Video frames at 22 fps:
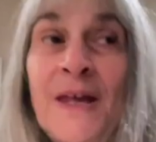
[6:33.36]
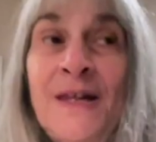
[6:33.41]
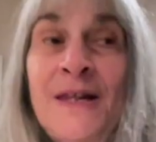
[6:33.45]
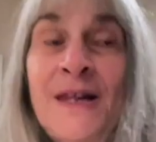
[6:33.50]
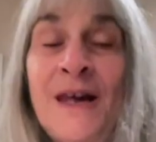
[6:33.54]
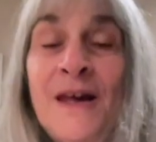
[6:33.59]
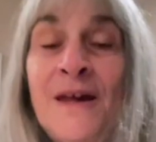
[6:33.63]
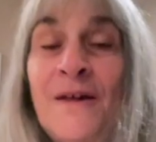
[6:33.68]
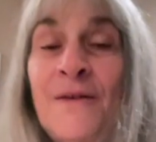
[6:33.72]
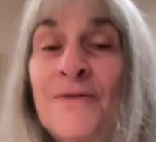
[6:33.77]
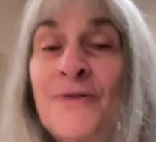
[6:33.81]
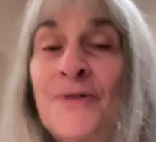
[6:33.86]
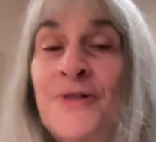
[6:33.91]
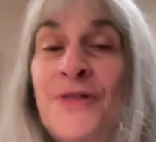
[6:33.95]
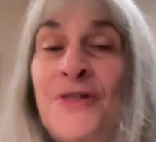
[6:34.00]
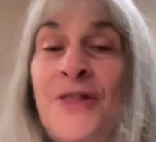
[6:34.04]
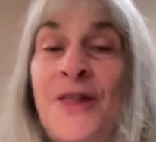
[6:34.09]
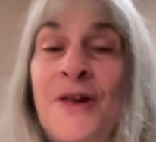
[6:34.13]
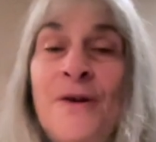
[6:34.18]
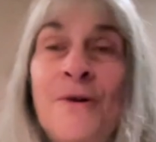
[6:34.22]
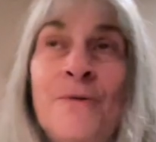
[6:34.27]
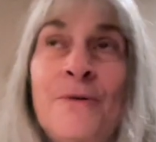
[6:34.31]
Now,
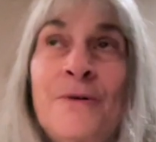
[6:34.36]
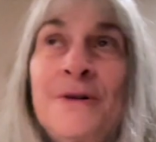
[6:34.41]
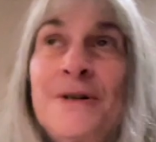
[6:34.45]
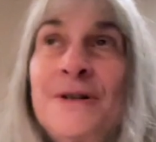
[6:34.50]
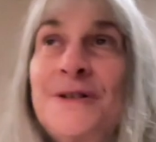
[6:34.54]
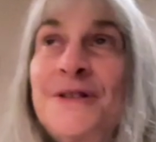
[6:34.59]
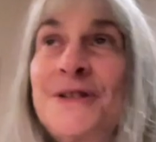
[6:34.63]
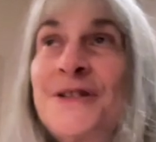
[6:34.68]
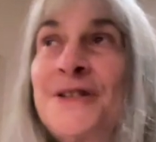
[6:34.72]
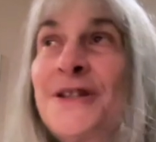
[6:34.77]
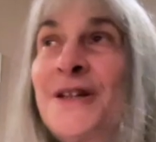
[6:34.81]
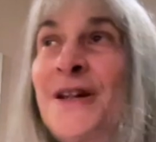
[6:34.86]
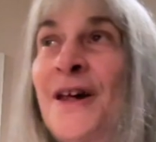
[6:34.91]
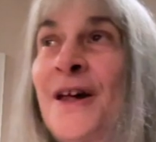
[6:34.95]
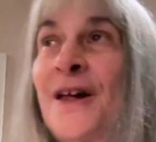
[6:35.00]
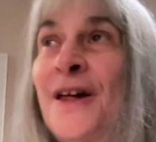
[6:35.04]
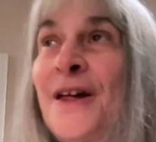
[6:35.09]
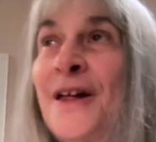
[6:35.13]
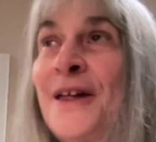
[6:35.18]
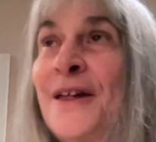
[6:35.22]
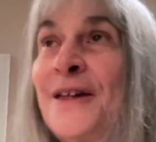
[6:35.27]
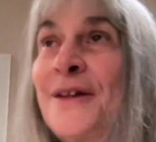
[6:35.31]
there was
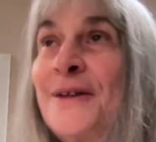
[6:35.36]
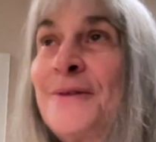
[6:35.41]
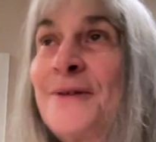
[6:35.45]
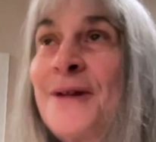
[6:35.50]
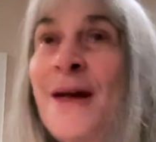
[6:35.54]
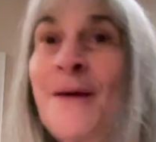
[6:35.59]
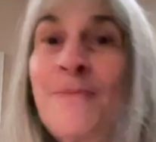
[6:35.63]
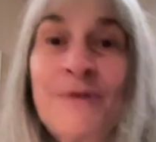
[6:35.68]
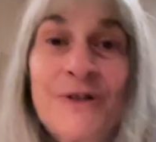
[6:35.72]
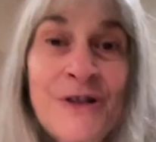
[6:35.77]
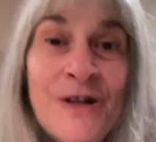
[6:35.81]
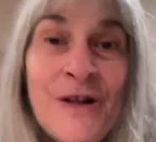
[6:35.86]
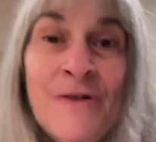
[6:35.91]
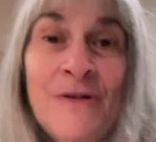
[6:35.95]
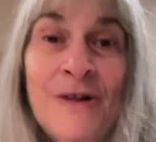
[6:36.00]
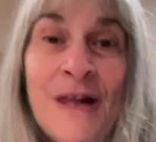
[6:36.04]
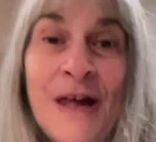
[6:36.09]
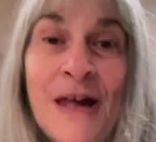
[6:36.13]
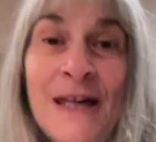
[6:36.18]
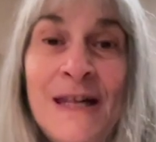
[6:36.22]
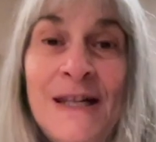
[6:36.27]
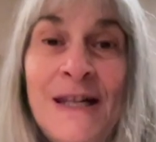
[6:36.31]
an
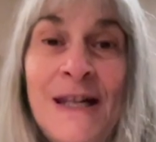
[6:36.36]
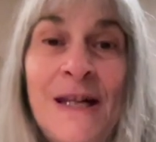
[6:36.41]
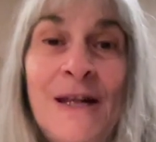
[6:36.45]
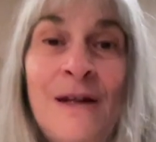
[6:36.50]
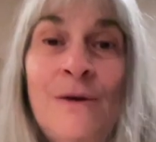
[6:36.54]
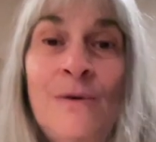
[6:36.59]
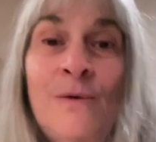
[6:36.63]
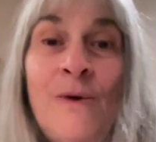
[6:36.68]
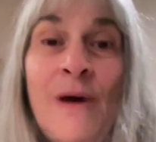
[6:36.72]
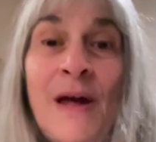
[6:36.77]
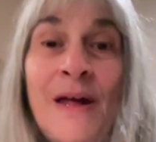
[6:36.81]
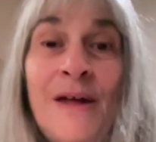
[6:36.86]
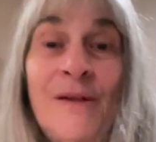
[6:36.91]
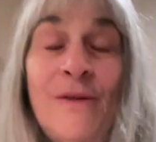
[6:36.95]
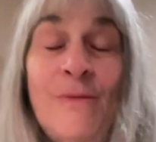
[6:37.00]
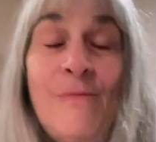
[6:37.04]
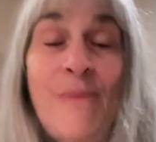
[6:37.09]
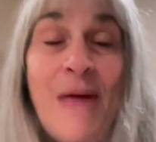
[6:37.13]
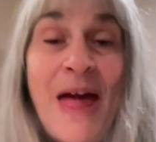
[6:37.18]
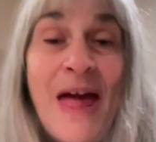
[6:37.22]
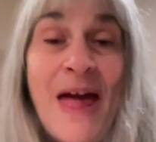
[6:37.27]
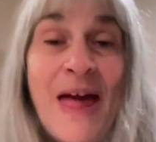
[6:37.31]
episode I did a while
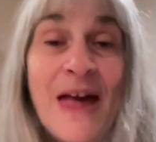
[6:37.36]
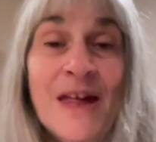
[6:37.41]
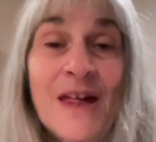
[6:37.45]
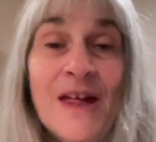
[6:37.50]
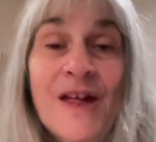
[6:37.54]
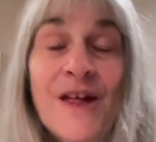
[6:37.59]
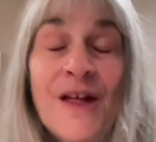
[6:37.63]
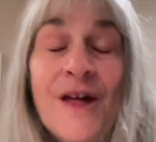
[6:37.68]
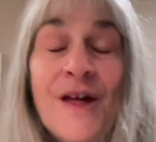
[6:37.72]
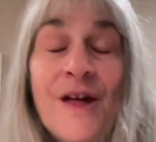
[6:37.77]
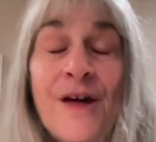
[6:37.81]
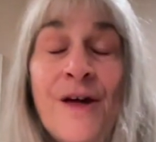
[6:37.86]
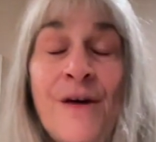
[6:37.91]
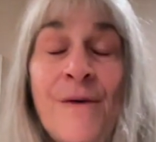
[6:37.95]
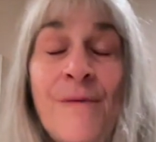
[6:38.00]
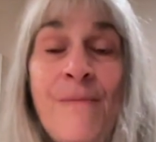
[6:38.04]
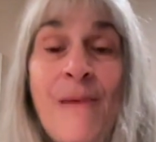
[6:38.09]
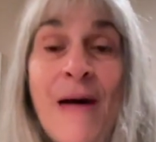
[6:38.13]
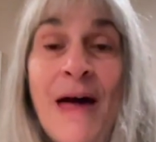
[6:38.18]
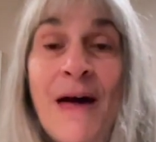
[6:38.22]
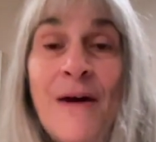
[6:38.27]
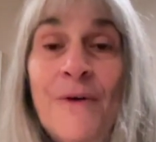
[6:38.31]
back
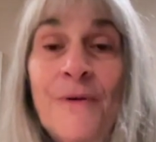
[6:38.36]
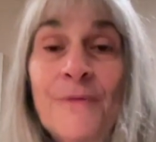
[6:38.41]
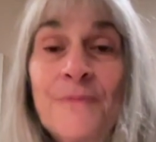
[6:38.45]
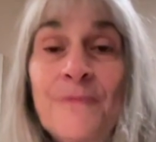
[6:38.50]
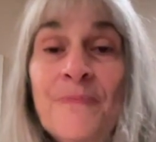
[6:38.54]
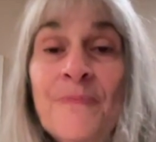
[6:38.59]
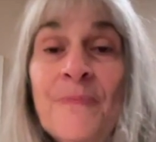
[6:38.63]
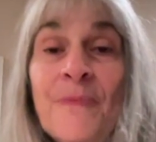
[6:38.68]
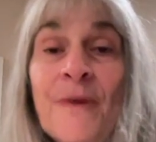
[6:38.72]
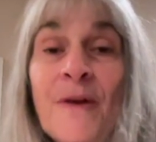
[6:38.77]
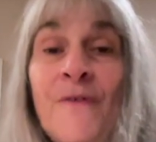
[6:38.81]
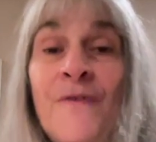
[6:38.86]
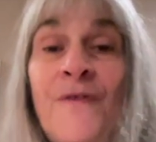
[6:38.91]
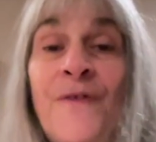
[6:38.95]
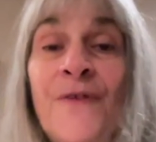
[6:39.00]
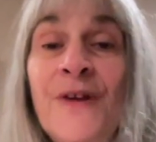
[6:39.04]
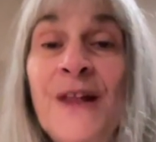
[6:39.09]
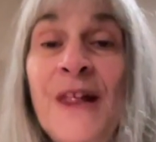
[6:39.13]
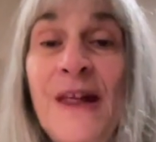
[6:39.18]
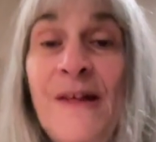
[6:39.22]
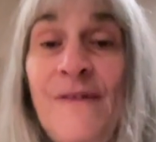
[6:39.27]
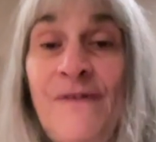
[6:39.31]
about
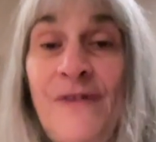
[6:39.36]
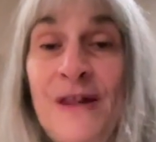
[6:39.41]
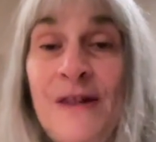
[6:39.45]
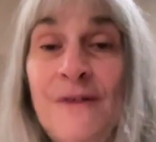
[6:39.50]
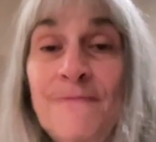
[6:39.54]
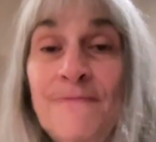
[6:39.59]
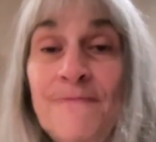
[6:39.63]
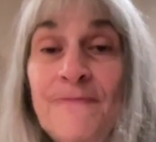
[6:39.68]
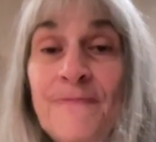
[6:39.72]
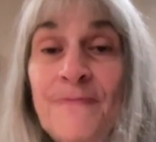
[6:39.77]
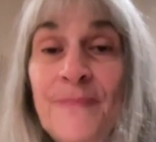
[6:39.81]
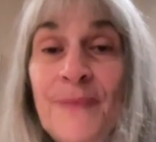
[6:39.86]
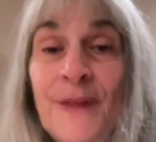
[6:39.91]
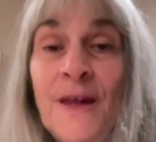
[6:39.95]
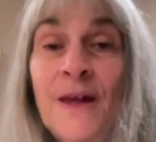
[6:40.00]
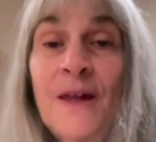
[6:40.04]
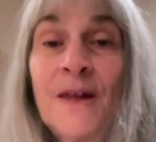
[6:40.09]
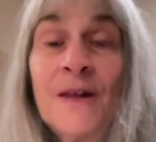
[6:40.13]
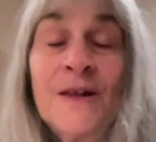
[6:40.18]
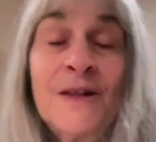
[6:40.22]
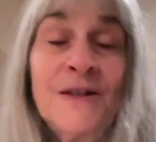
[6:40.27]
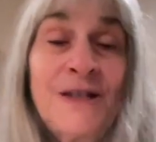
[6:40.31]
forgiving,
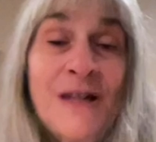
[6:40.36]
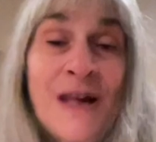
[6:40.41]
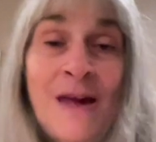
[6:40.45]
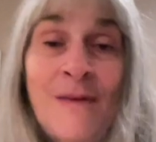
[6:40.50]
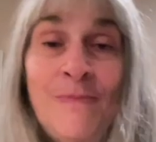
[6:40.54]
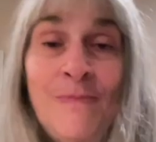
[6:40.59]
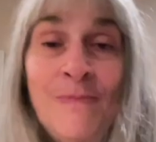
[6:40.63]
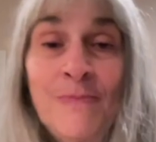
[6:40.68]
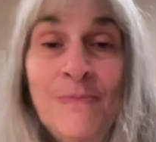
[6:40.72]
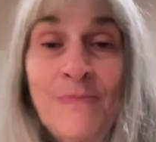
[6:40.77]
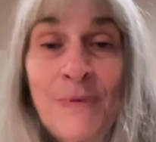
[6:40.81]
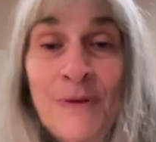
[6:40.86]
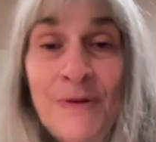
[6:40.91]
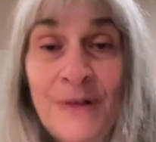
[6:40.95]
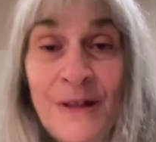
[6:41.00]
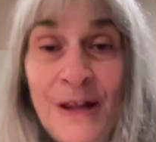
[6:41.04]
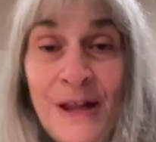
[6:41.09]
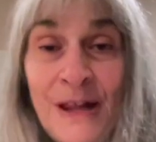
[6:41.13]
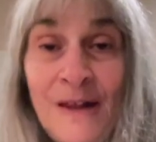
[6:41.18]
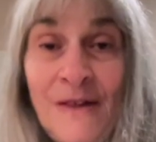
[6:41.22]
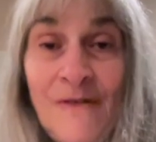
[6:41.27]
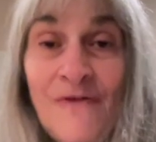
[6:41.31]
because I
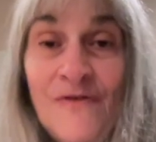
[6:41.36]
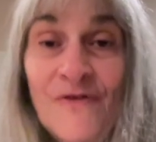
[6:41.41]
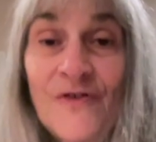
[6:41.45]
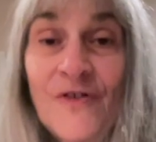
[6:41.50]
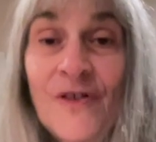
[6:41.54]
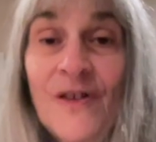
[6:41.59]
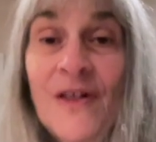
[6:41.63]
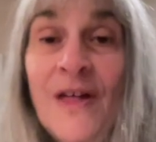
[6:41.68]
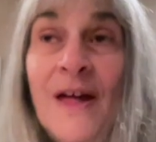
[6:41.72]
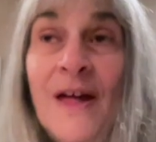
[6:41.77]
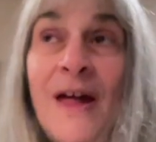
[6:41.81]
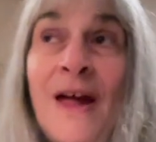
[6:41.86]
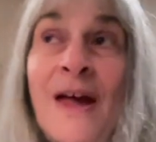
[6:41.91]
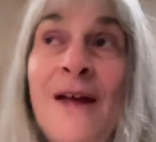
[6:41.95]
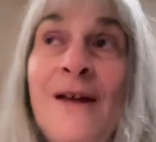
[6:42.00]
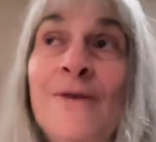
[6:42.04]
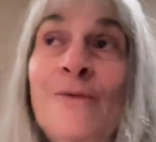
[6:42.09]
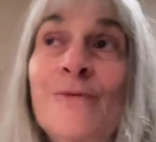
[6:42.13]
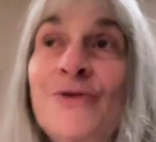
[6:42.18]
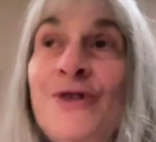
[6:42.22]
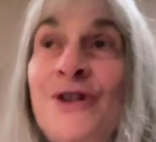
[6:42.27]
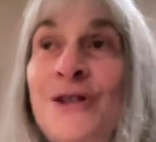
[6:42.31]
believe, I
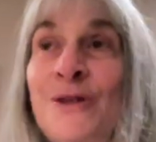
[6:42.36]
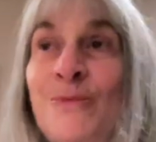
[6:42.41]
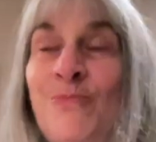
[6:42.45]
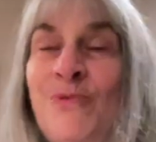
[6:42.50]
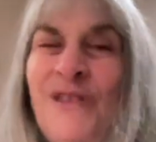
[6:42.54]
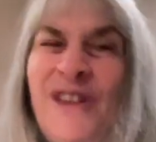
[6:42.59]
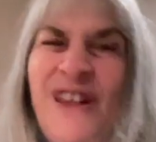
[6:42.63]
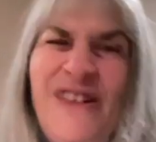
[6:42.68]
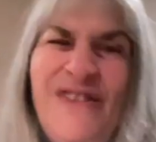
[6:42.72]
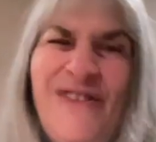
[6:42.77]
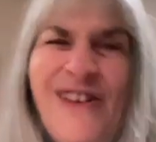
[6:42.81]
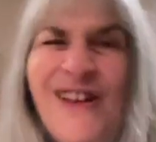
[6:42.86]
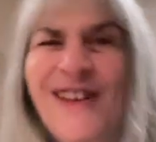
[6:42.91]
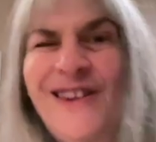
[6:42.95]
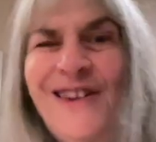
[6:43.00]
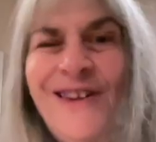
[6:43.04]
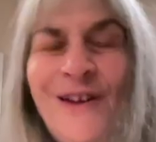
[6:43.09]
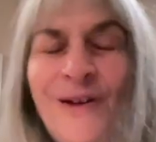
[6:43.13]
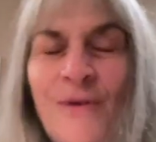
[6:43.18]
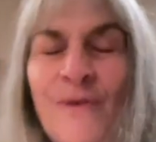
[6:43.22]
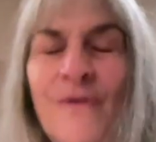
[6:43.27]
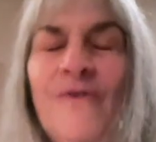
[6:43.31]
don't just believe, I
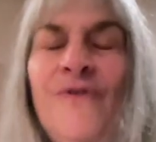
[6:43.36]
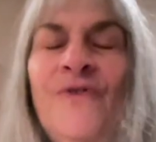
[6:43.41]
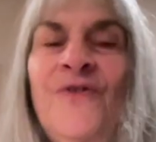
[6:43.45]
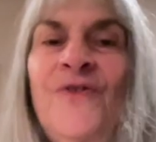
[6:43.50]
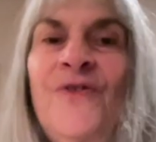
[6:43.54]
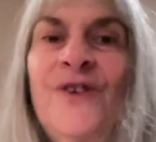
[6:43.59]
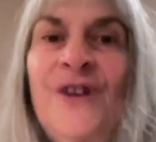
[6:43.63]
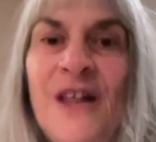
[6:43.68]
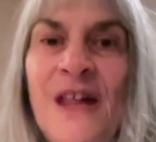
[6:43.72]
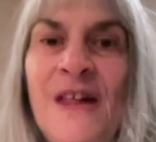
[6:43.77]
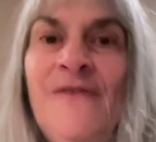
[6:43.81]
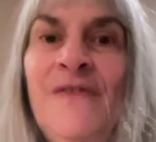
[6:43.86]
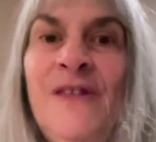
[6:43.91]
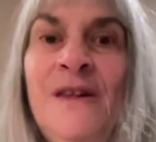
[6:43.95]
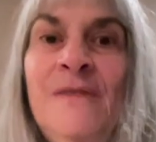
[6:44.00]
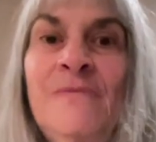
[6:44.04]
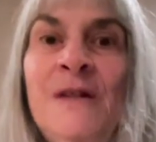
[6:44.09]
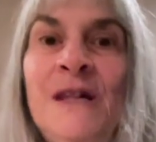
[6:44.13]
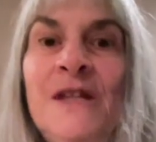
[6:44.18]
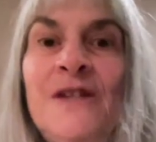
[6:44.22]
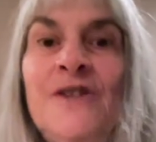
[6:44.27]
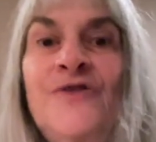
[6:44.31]
know,
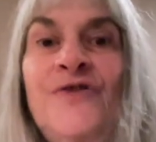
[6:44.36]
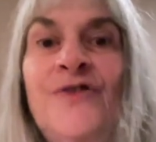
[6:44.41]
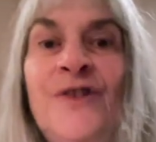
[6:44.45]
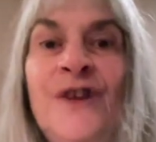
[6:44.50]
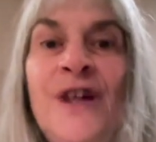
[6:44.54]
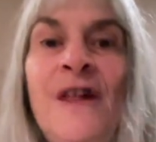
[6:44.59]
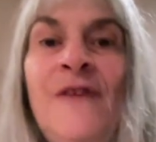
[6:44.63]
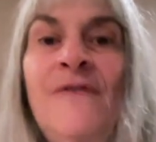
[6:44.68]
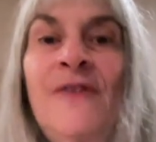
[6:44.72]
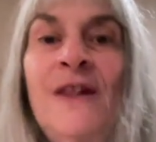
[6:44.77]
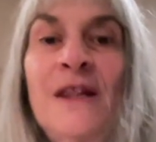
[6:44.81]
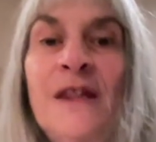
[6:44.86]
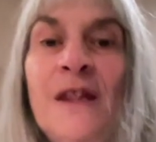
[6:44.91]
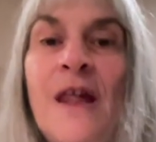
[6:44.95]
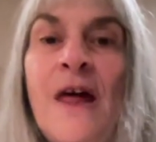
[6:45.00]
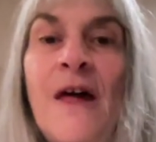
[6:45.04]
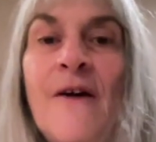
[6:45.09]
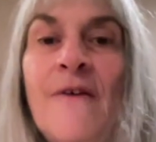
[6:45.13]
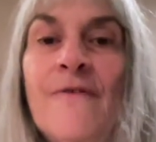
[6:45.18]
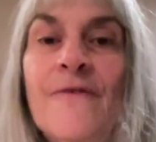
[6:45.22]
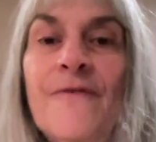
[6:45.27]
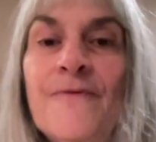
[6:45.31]
forgiving means forgiving
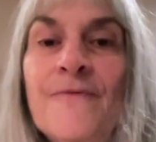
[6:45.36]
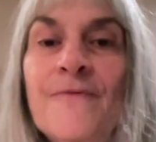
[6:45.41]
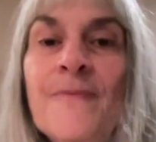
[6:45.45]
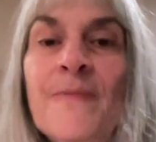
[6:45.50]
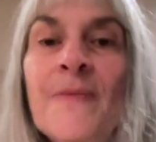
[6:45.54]
love.